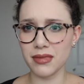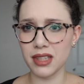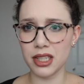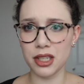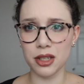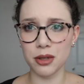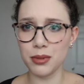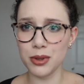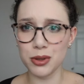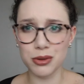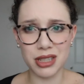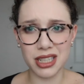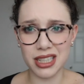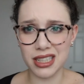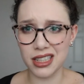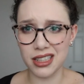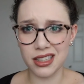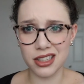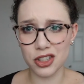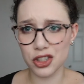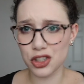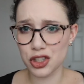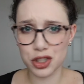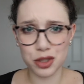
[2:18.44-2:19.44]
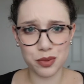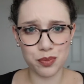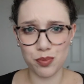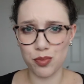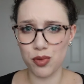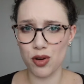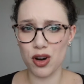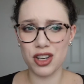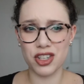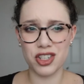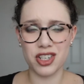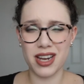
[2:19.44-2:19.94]
kabuki-ish
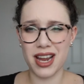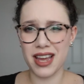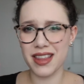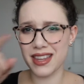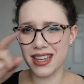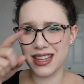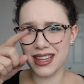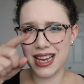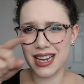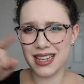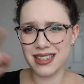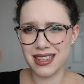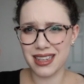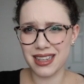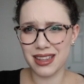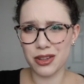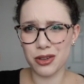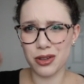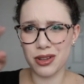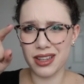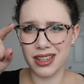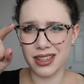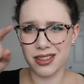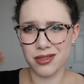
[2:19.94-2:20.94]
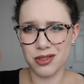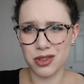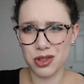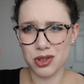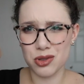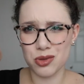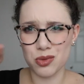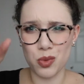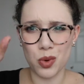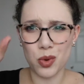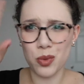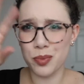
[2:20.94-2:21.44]
brush. I think it has a little
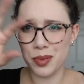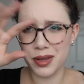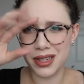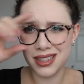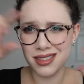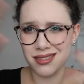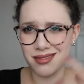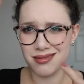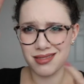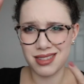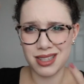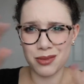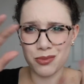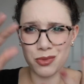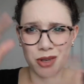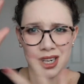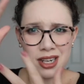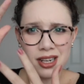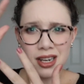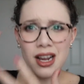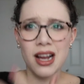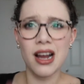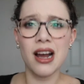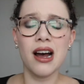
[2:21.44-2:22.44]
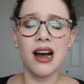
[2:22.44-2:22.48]
swoop in it somewhere.